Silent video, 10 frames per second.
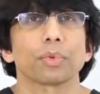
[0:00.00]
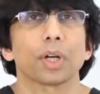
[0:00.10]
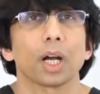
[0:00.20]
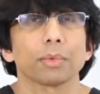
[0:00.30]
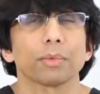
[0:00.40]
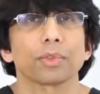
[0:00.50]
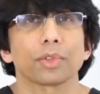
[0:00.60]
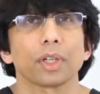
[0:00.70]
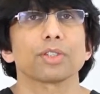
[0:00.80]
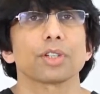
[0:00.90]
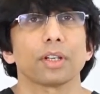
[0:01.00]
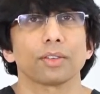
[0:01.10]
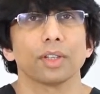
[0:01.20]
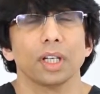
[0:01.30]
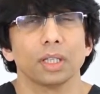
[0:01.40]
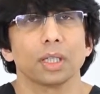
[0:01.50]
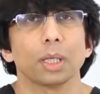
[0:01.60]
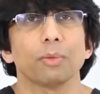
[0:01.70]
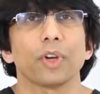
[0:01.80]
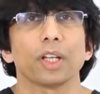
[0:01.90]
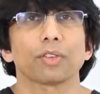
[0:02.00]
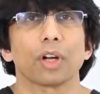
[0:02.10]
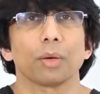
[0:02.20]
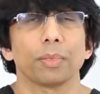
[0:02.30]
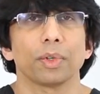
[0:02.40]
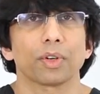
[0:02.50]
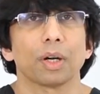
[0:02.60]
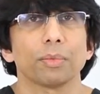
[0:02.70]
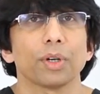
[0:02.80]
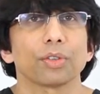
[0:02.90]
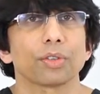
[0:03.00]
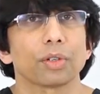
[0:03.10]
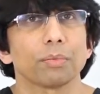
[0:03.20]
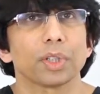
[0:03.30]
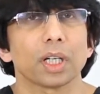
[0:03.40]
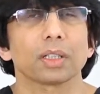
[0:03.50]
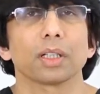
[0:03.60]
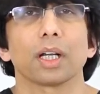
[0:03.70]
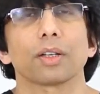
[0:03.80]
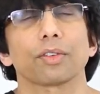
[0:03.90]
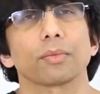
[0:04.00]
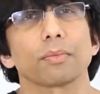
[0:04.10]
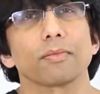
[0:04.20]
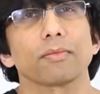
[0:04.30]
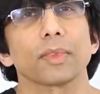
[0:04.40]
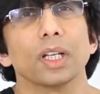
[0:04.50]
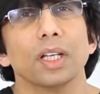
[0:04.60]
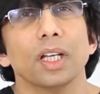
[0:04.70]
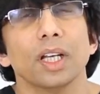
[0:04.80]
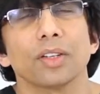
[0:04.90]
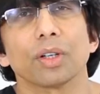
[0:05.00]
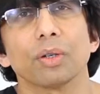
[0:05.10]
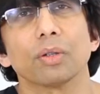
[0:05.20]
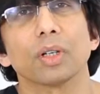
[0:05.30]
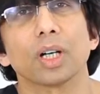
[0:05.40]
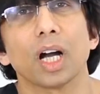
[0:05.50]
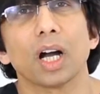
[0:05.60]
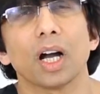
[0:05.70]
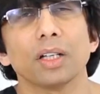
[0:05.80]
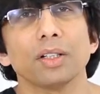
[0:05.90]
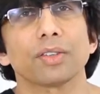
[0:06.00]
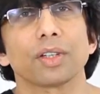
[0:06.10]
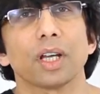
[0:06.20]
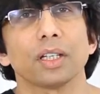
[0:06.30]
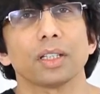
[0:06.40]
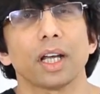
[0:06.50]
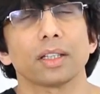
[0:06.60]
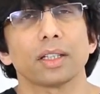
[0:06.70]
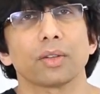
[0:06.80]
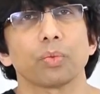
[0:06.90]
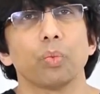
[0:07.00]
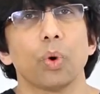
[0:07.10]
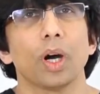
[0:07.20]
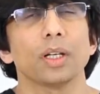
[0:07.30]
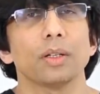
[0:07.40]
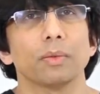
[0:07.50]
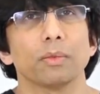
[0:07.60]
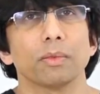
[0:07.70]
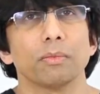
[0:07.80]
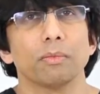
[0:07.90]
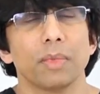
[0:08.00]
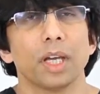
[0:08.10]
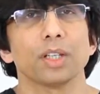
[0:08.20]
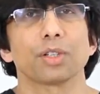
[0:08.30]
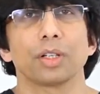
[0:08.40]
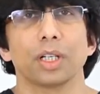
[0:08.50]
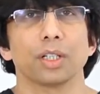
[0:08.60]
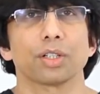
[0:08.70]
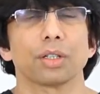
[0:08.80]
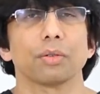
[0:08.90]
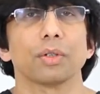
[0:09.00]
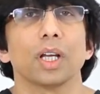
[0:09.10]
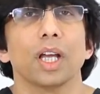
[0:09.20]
problems such as deep vein throm thrombosis or blood clots. So understanding that, that's one major issue.